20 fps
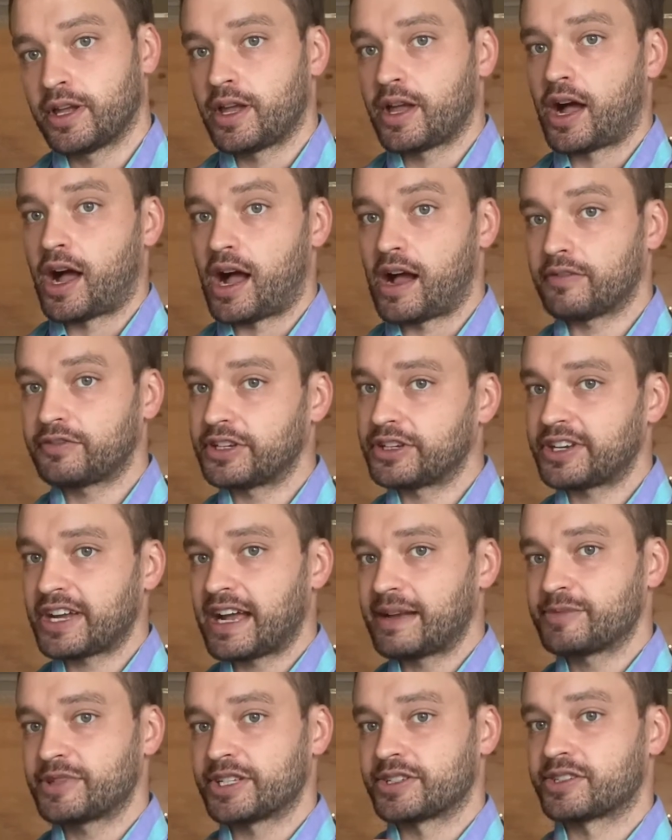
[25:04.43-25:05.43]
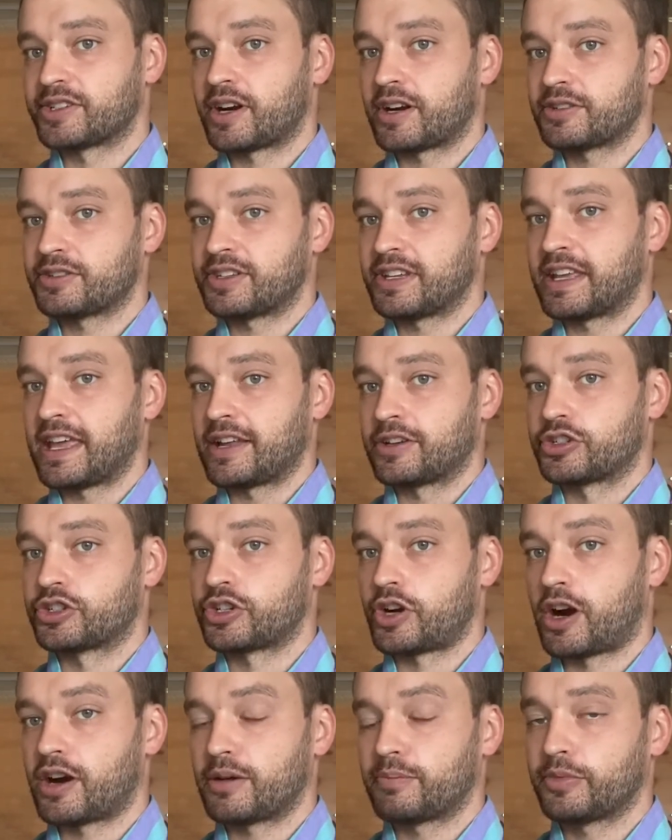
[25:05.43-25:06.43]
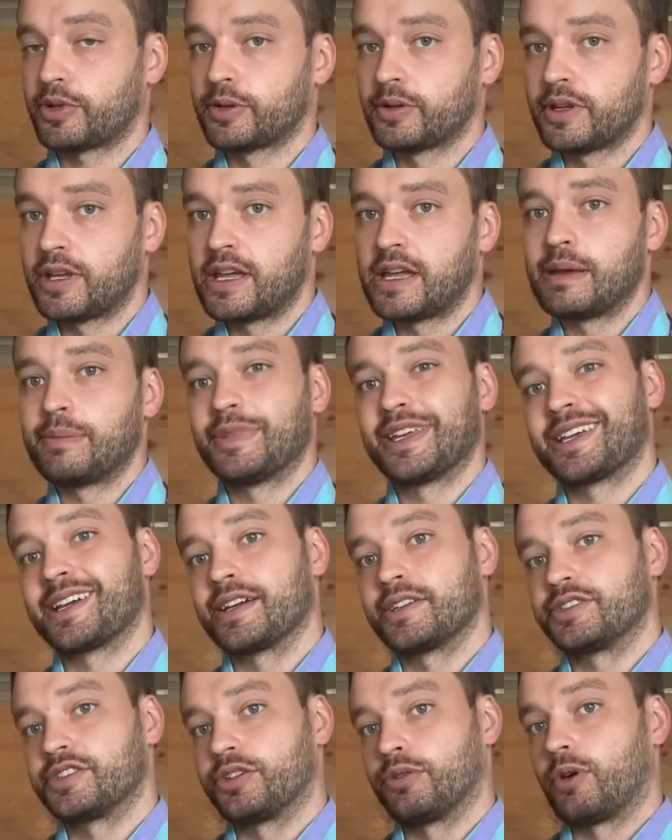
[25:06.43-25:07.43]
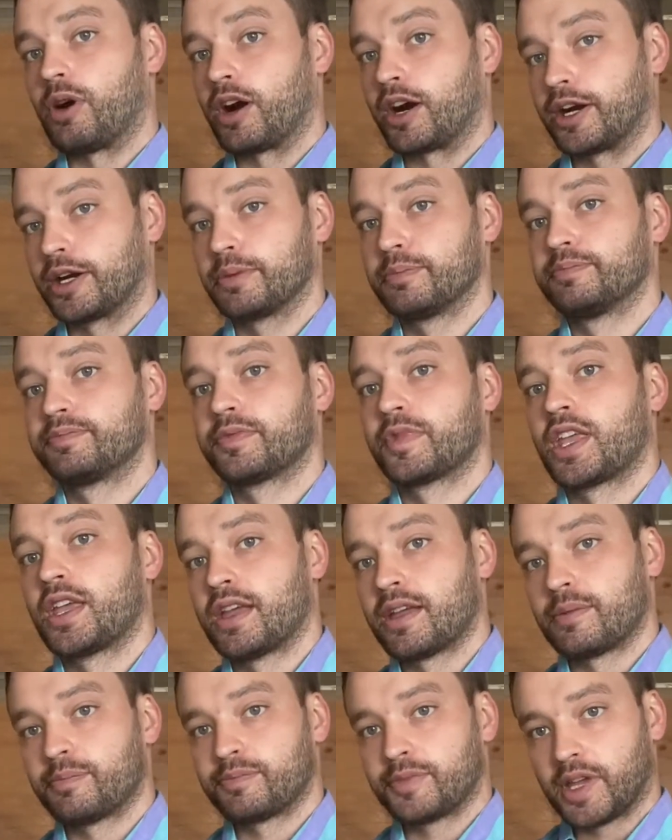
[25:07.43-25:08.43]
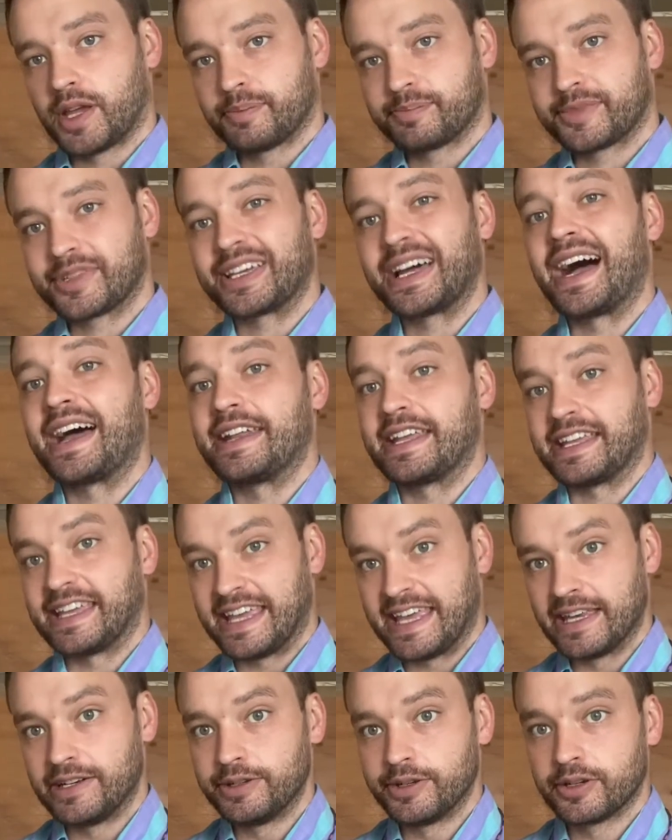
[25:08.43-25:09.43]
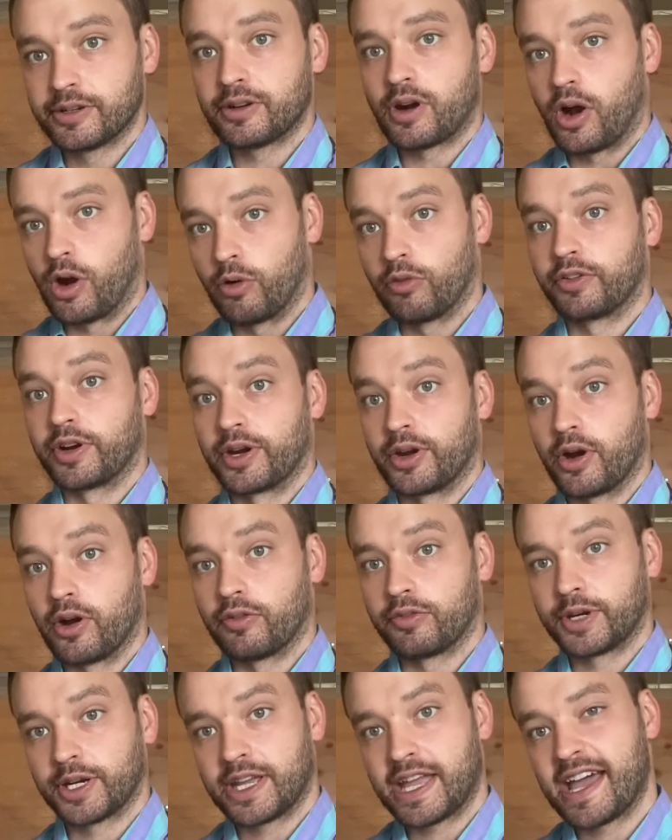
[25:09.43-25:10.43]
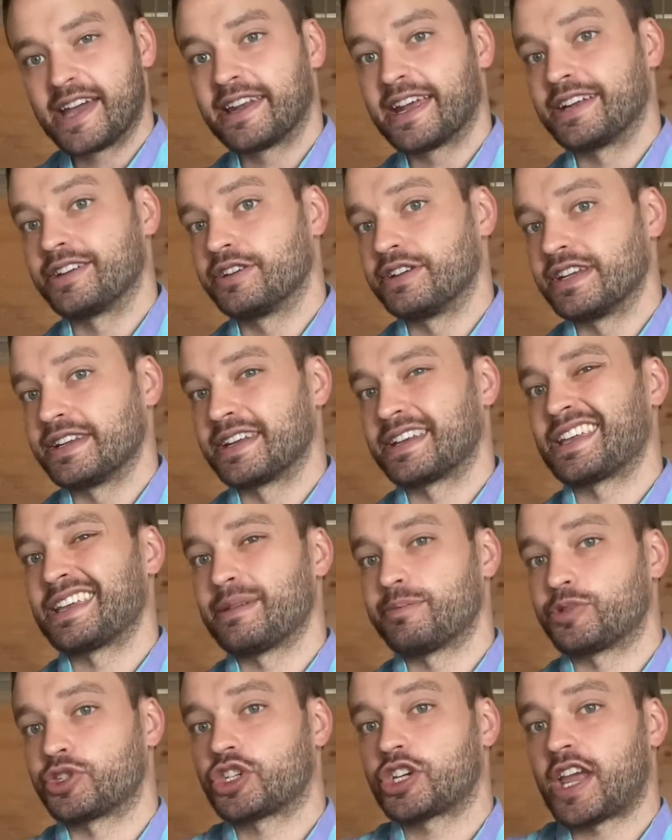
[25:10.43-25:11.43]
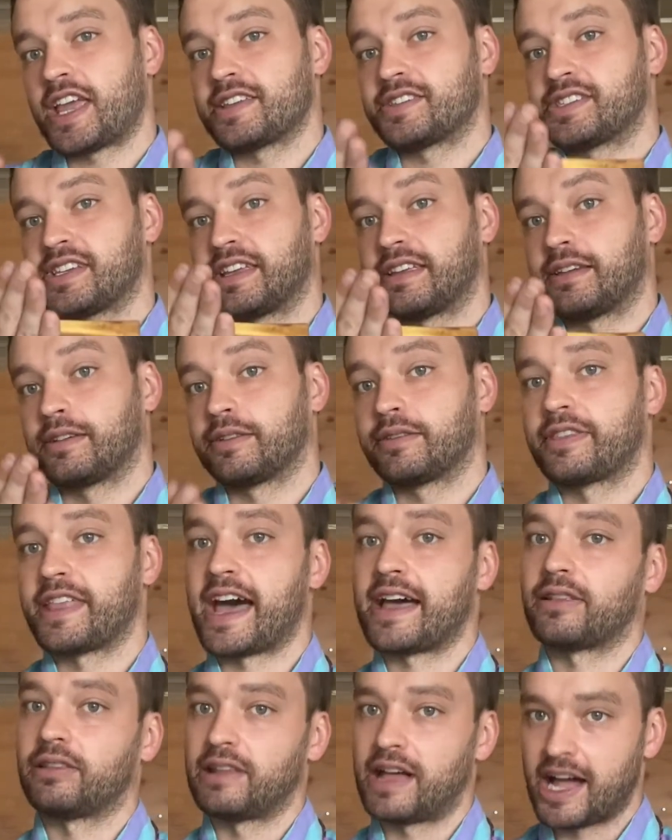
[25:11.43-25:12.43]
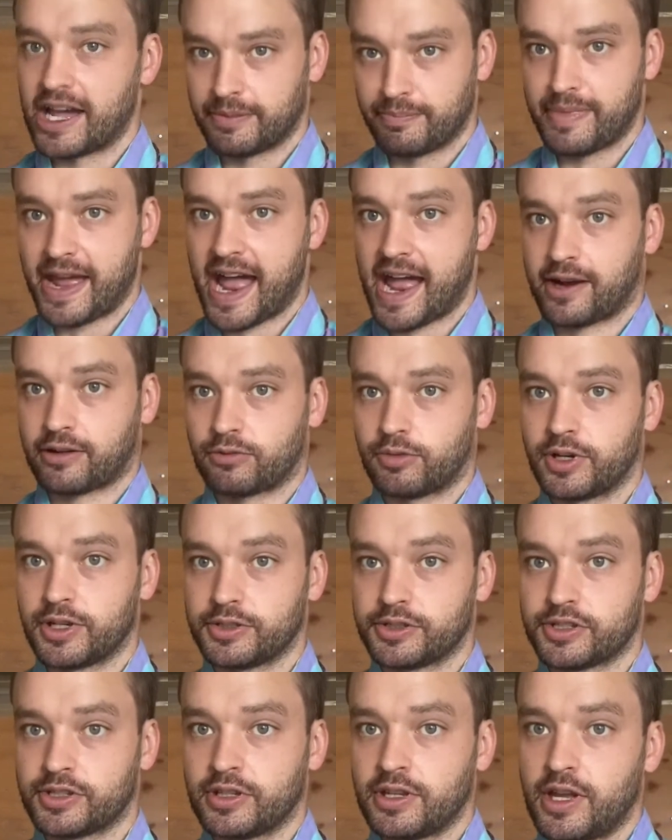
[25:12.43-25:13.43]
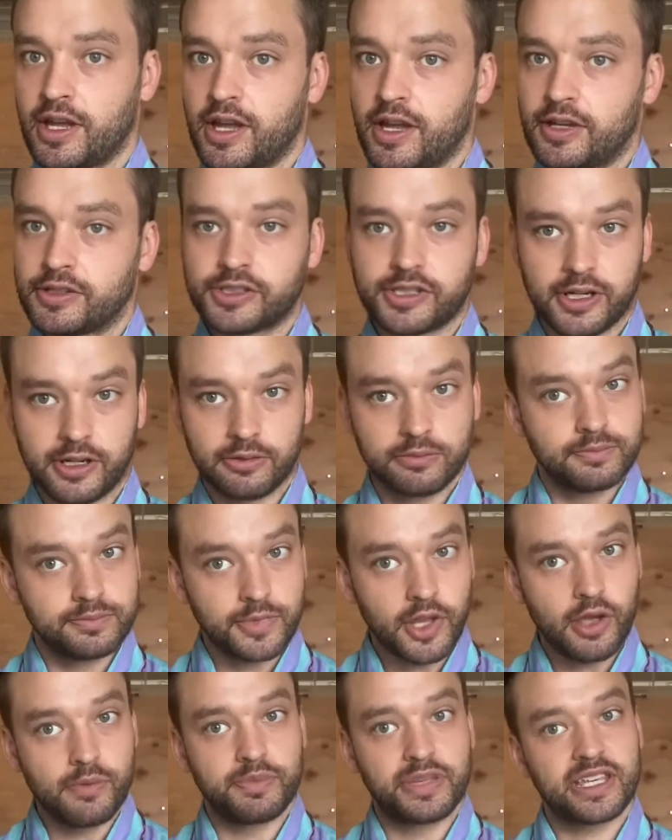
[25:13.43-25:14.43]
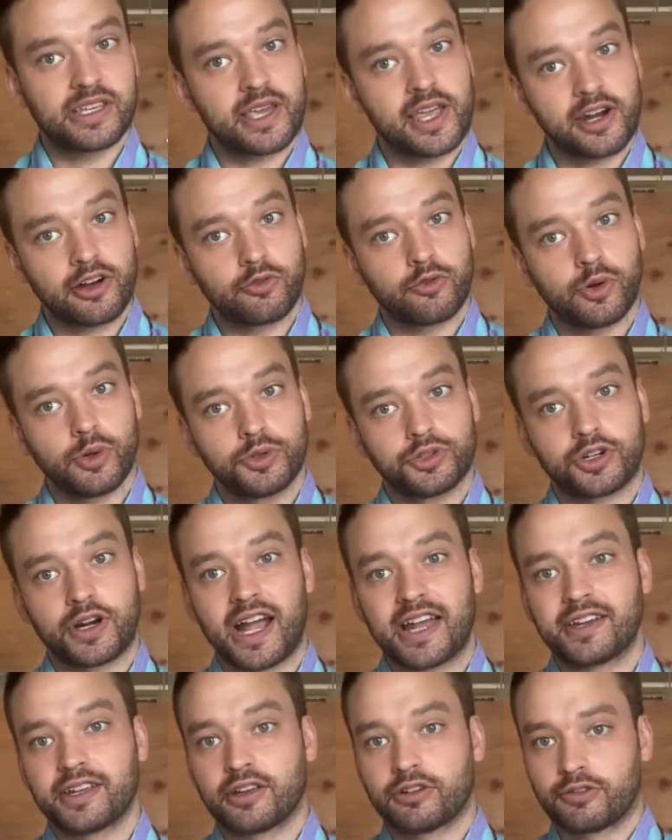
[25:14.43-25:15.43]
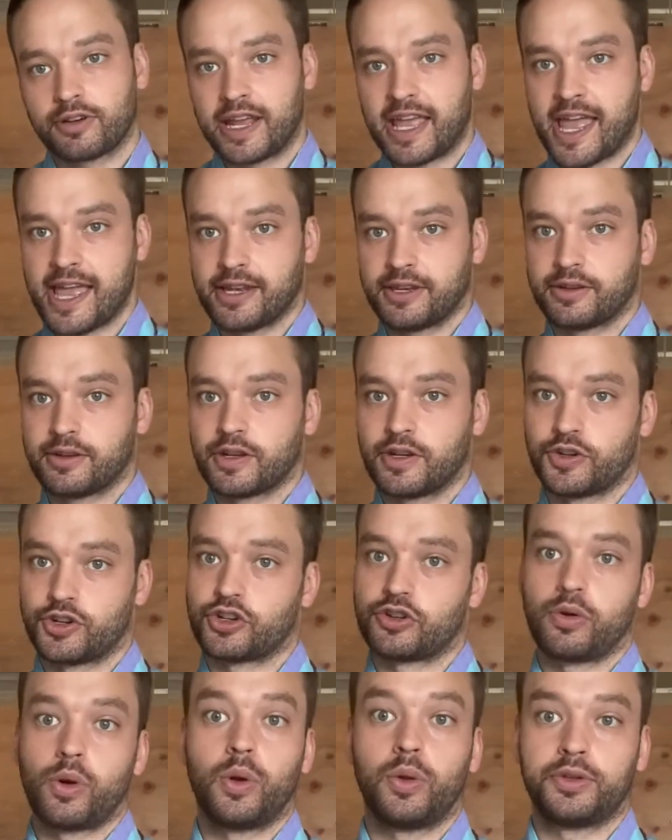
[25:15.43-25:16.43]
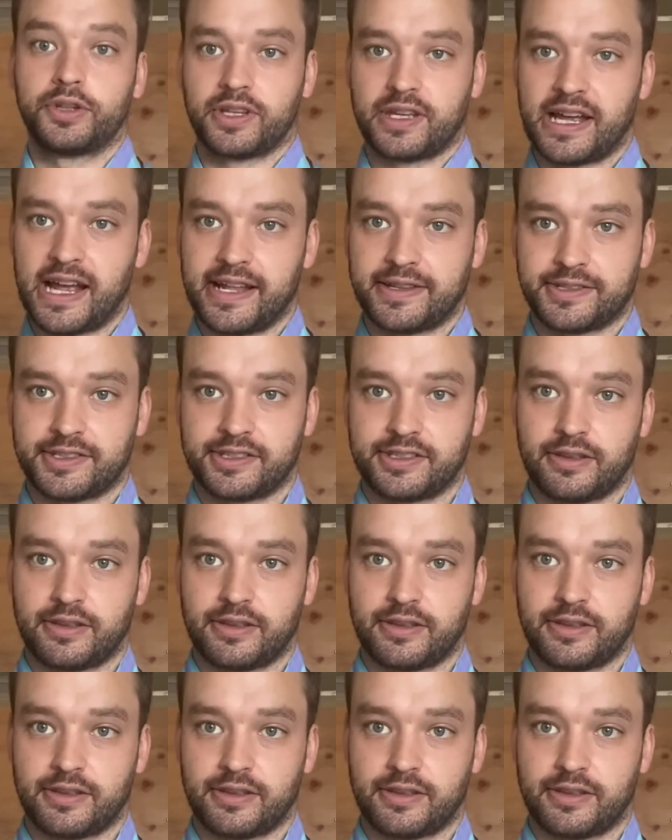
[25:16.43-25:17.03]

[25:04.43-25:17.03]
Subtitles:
Oftentimes it starts to get sharp because you are cutting in over and over again, and you need to keep chasing that line backwards. So be careful, try to create controlled cuts.